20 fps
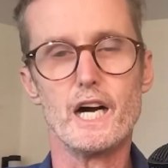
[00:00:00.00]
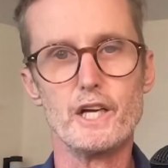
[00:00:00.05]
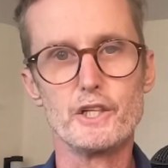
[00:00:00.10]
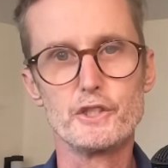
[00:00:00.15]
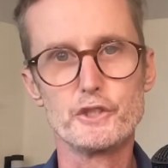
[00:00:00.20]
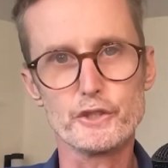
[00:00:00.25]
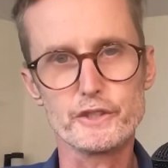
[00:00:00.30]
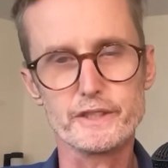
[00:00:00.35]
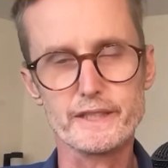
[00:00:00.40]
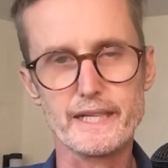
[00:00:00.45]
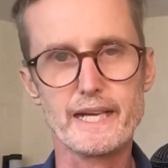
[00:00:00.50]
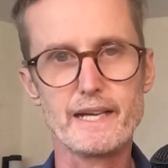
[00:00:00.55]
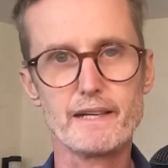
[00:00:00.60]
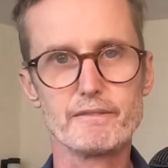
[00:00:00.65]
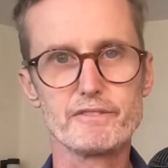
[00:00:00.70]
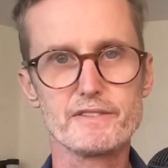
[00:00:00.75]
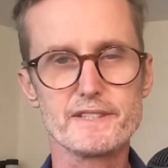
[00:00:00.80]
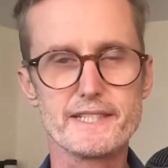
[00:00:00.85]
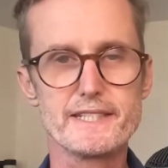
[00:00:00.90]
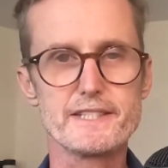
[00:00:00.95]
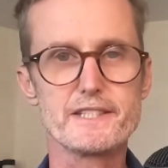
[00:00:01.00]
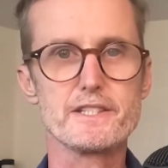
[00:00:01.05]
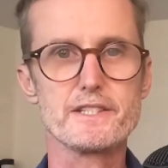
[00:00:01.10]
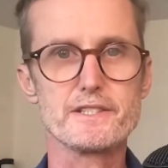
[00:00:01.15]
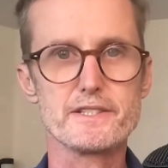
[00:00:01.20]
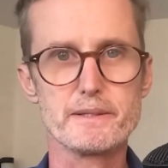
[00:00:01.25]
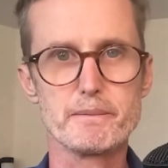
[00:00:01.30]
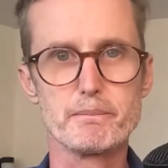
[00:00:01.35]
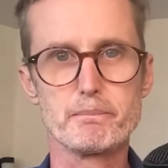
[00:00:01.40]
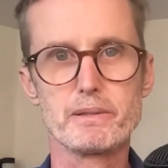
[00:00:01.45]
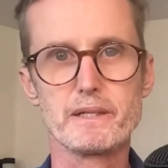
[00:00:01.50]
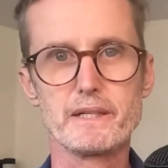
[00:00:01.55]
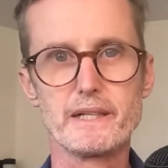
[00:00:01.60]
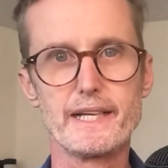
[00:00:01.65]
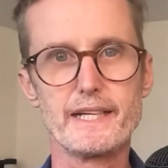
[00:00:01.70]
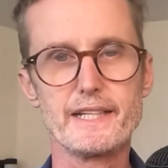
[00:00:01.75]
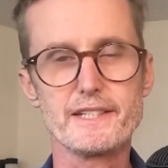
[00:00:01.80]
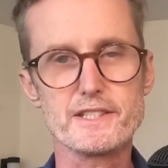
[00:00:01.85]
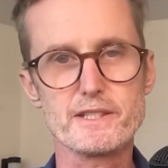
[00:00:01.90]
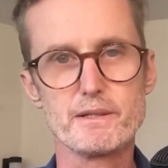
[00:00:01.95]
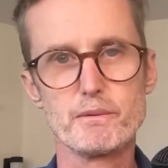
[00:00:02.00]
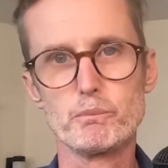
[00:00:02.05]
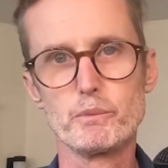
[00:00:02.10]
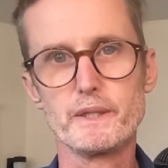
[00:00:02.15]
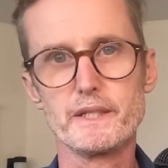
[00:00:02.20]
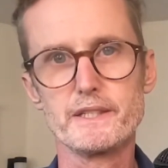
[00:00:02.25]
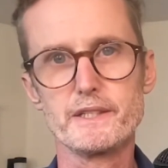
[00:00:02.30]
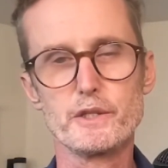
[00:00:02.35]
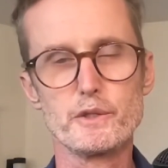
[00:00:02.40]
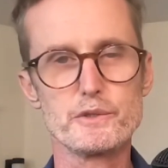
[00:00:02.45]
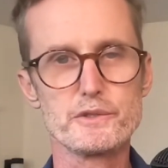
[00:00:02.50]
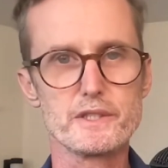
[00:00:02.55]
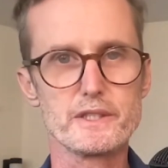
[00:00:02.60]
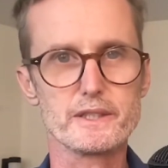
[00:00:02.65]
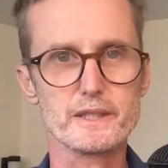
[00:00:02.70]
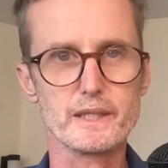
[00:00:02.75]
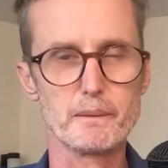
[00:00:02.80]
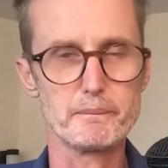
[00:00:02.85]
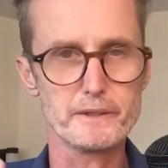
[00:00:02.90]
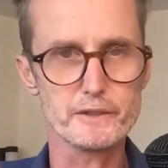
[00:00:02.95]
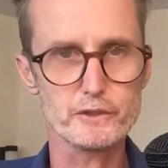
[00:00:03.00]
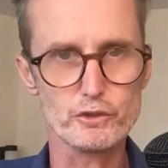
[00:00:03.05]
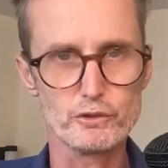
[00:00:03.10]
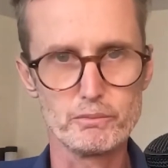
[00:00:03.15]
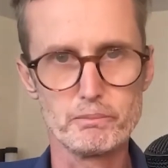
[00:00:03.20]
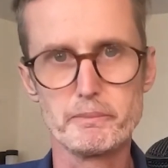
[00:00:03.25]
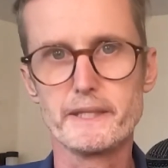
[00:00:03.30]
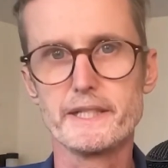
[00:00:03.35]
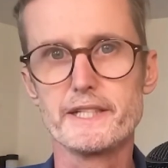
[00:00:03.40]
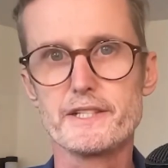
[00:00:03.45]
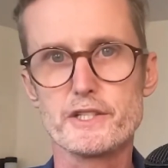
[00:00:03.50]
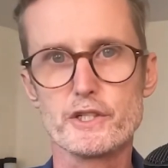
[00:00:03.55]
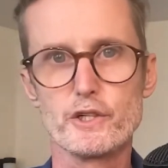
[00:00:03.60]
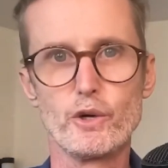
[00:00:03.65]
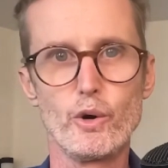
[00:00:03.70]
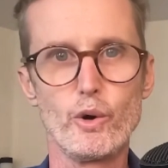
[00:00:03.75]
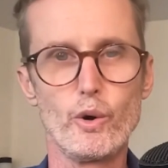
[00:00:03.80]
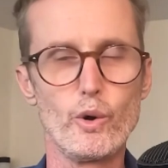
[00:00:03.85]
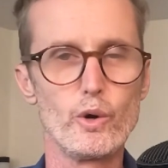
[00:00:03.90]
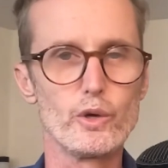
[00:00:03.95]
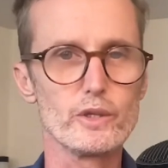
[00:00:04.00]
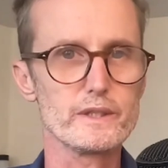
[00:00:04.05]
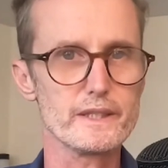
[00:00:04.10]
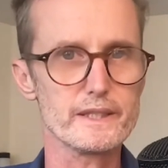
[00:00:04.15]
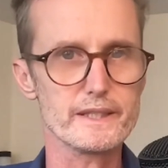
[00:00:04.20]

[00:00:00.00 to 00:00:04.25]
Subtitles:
You can have systems in place, and we use a company called MediaHawk.